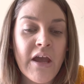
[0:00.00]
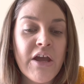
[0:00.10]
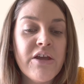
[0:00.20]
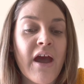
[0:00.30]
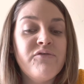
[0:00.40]

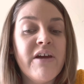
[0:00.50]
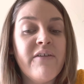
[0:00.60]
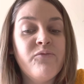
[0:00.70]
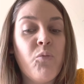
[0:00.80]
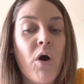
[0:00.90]
You have to
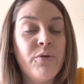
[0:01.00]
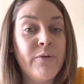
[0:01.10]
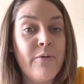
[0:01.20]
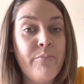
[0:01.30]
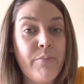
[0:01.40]
have one
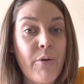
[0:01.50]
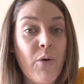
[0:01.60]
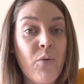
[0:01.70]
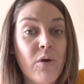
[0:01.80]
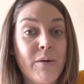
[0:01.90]

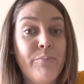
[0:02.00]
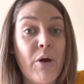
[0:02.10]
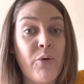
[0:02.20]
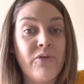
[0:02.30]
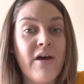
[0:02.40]
or
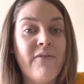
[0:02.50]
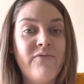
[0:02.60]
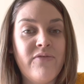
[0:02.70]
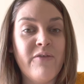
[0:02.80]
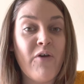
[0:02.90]
both
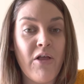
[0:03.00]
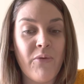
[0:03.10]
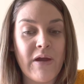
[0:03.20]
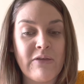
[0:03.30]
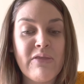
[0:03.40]
of the
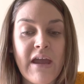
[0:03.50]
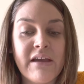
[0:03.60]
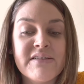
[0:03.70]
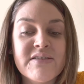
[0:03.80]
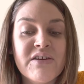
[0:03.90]
following
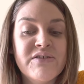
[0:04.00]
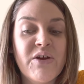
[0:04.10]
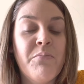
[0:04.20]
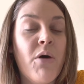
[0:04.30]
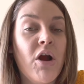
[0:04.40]
things. So
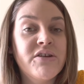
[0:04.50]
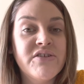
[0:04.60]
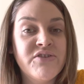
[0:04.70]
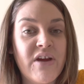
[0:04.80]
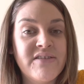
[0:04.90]
marked
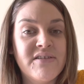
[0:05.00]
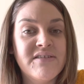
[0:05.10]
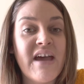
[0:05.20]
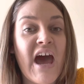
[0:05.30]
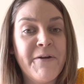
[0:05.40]
distress
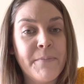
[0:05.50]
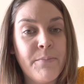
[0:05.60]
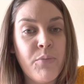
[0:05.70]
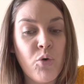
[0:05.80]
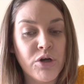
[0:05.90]
that's out of
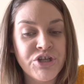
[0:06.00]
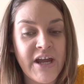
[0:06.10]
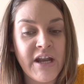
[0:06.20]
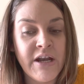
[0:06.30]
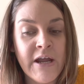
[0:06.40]

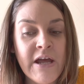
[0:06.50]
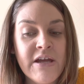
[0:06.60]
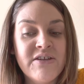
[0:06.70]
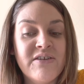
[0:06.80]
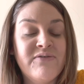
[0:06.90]
proportion
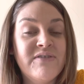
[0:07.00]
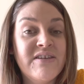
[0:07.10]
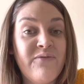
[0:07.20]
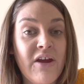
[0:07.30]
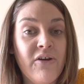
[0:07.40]
to the
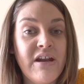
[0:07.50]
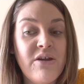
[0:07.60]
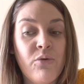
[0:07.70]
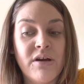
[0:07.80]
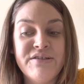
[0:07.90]
severity
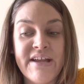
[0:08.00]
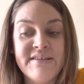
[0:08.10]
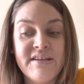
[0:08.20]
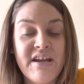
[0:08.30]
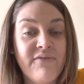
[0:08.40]
or
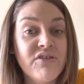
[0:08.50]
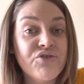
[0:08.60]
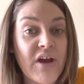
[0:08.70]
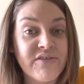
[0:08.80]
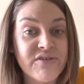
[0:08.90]
intensity of the
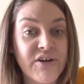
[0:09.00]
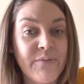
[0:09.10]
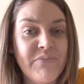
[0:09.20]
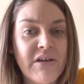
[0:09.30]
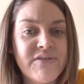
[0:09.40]
stressor.